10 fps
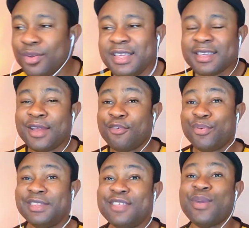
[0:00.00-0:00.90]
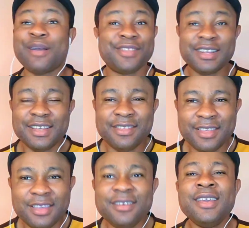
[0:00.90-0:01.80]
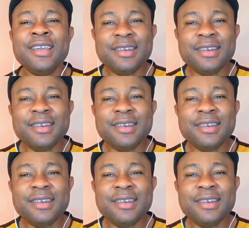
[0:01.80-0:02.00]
Not this kind of protest we have started seeing.